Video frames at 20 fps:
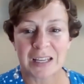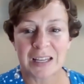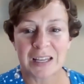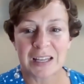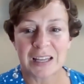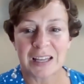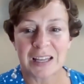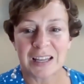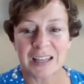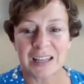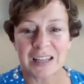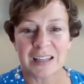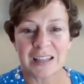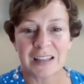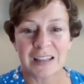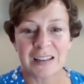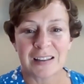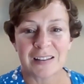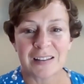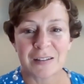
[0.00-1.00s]

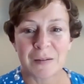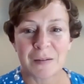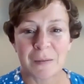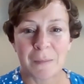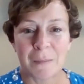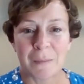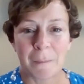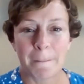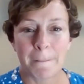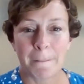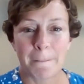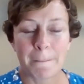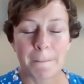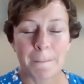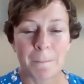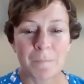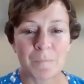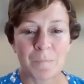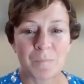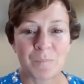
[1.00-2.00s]

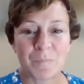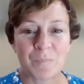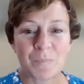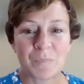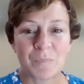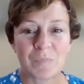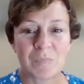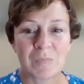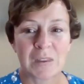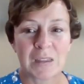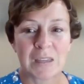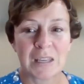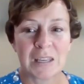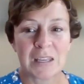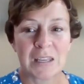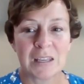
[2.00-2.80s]
(no one is talking)